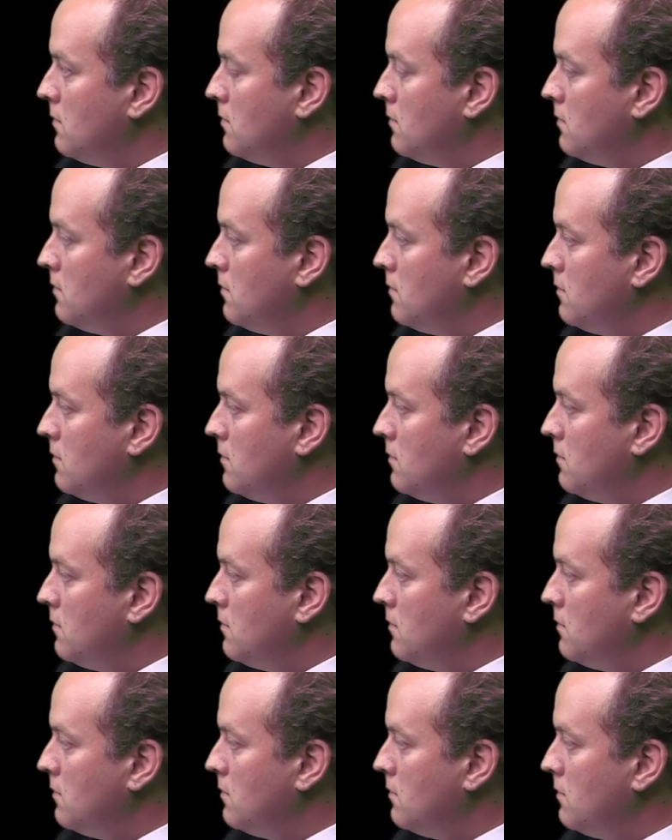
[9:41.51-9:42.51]

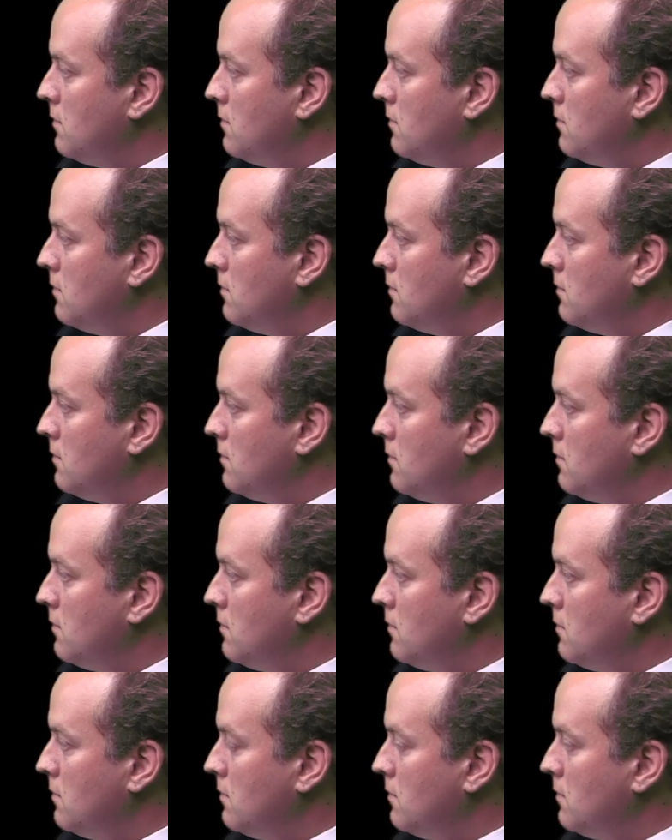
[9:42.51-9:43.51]

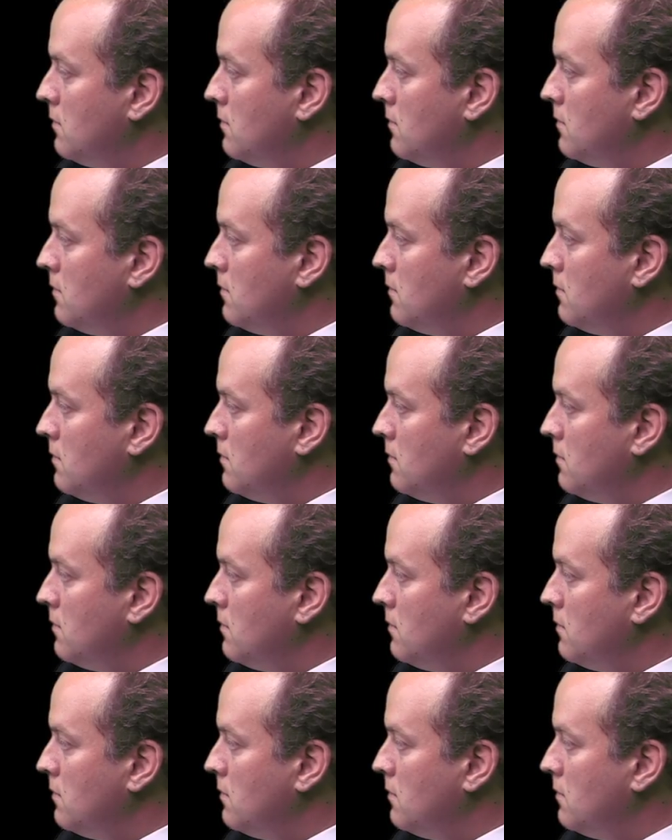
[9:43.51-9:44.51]

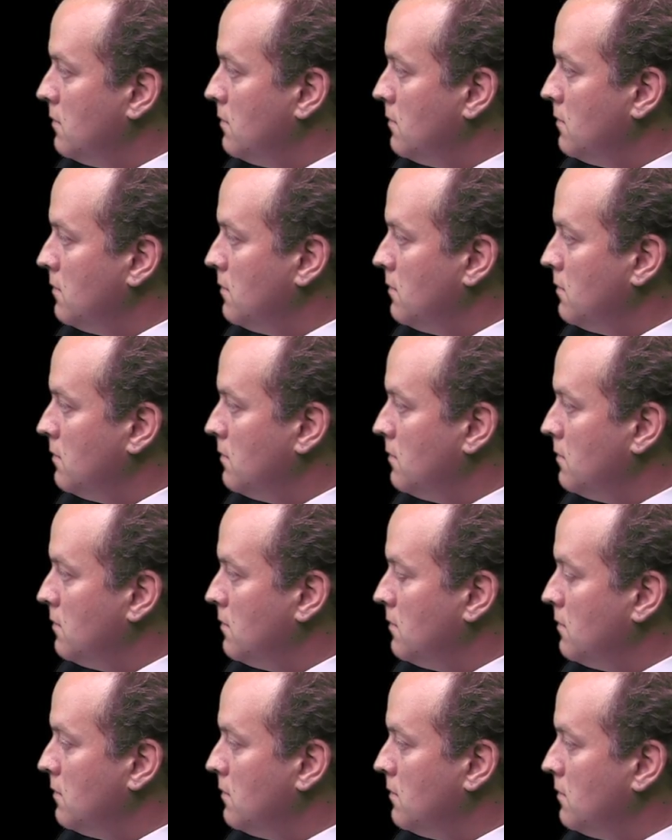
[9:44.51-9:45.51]

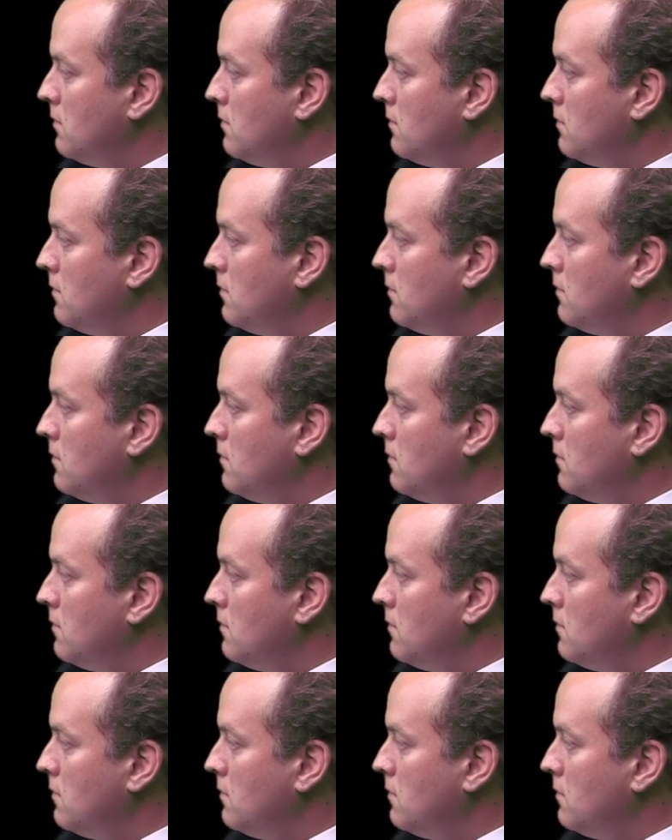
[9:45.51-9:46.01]
The person shown says nothing.